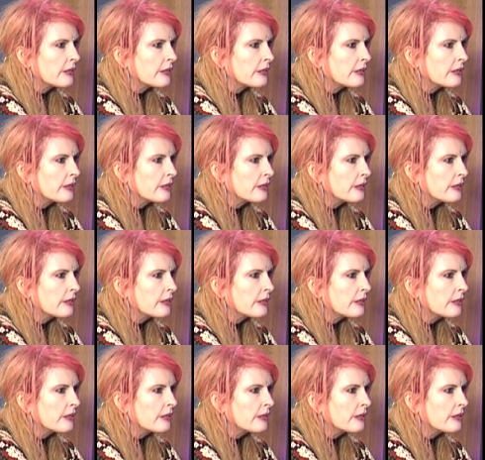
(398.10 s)

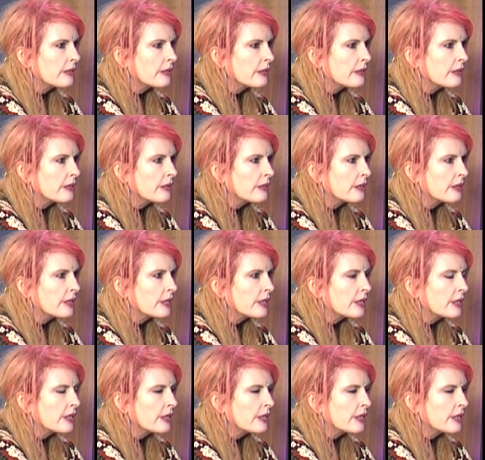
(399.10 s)

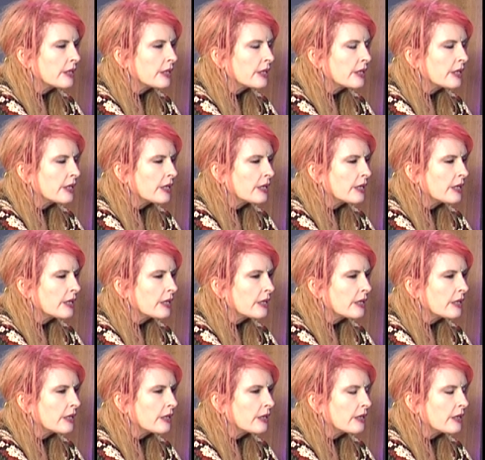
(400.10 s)

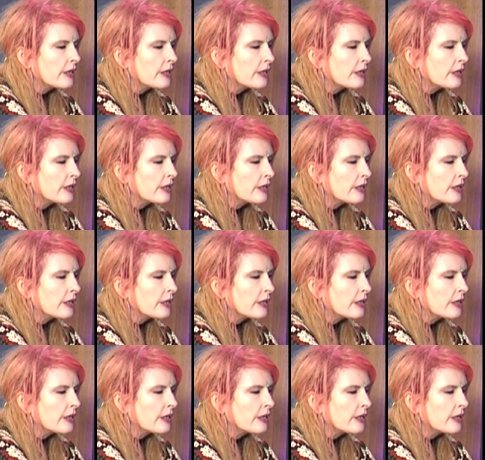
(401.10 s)
Nobody speaks.